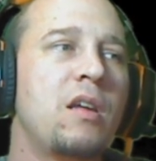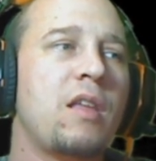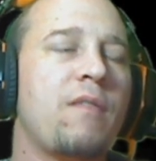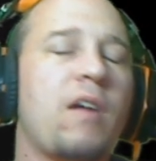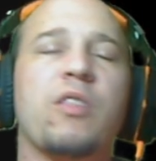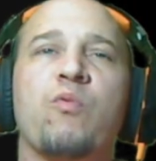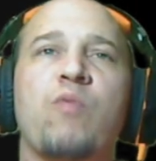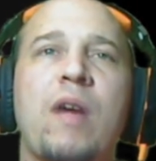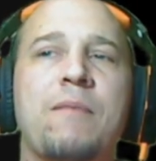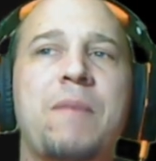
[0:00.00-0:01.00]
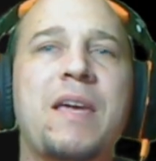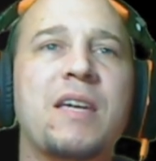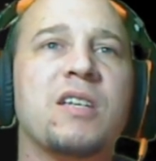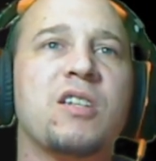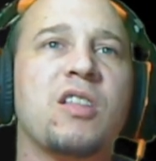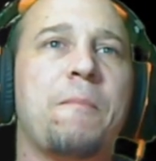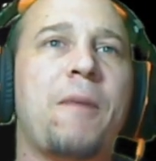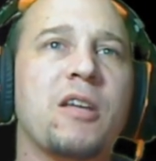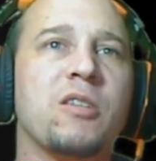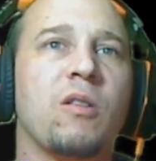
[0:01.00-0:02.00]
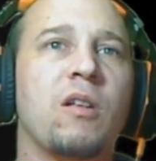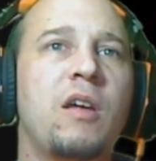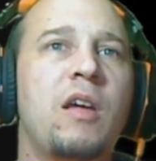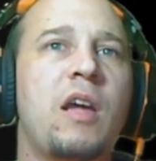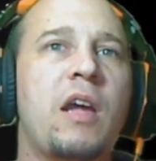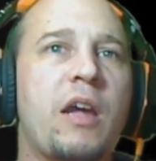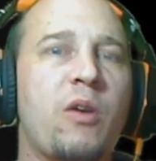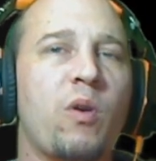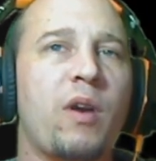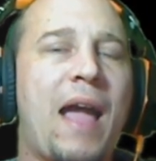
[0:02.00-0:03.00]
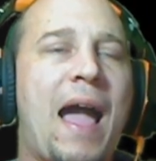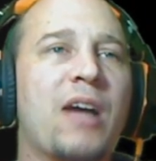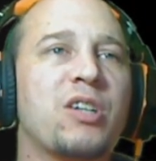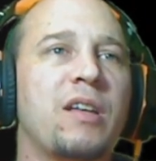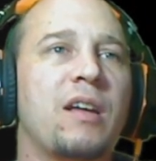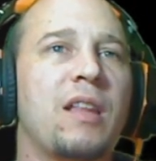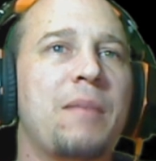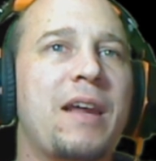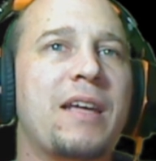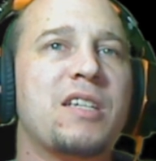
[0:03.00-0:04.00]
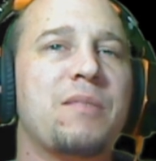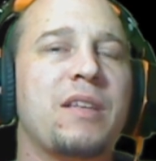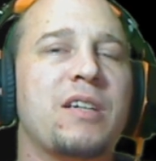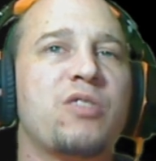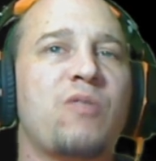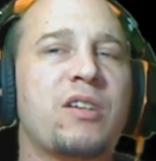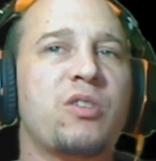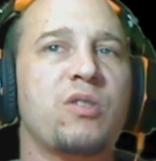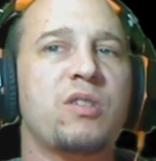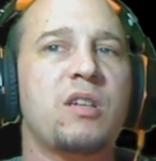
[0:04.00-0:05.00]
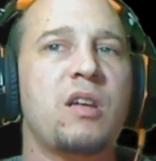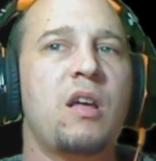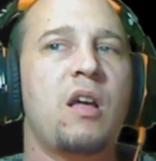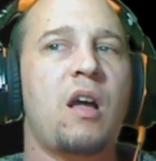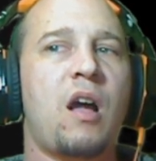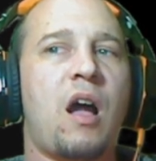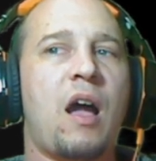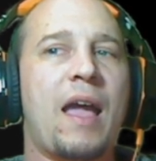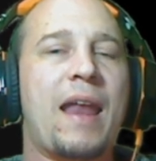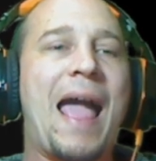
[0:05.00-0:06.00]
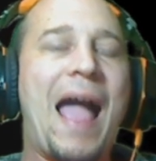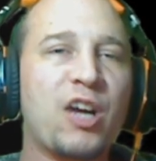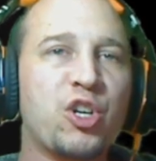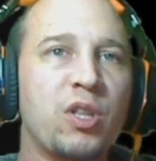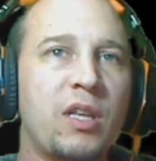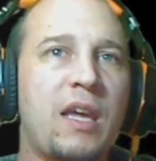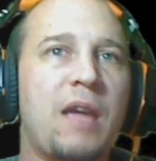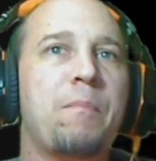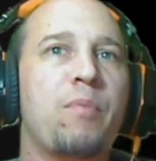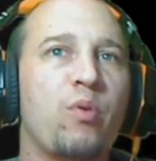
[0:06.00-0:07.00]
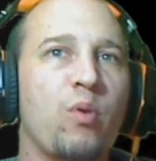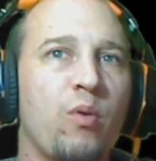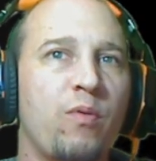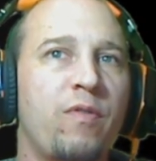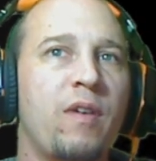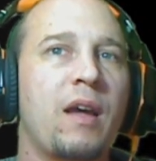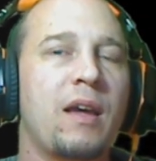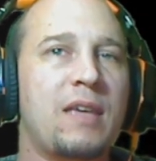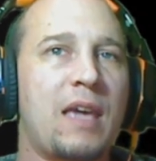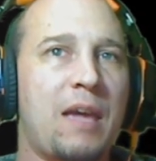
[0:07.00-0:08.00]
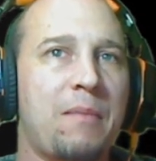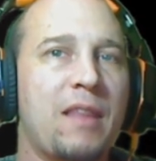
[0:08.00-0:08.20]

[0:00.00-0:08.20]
They've got the right pieces to the puzzle in order to actually eliminate some of these stressors and actually improve a game.